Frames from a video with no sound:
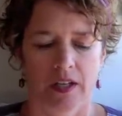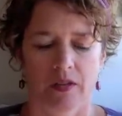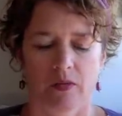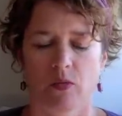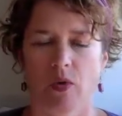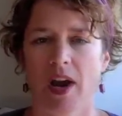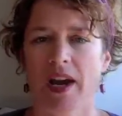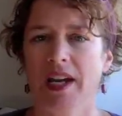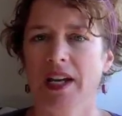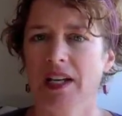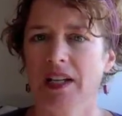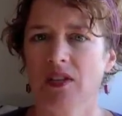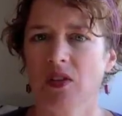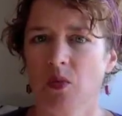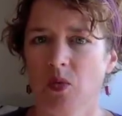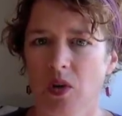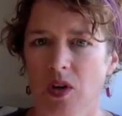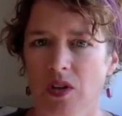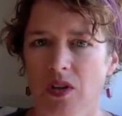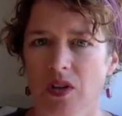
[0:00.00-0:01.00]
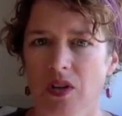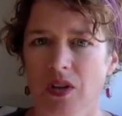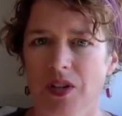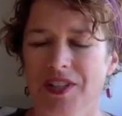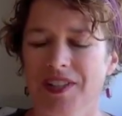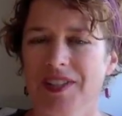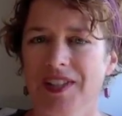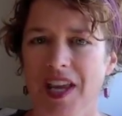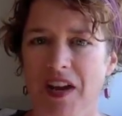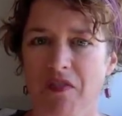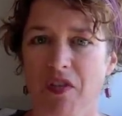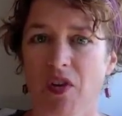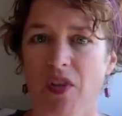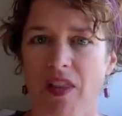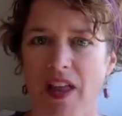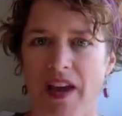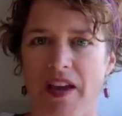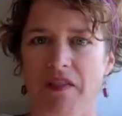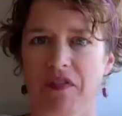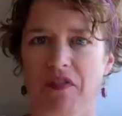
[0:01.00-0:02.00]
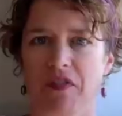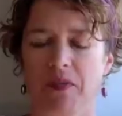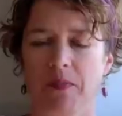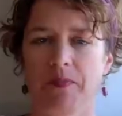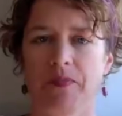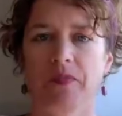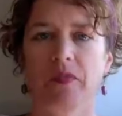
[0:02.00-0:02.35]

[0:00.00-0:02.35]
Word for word: Write the world, savor life.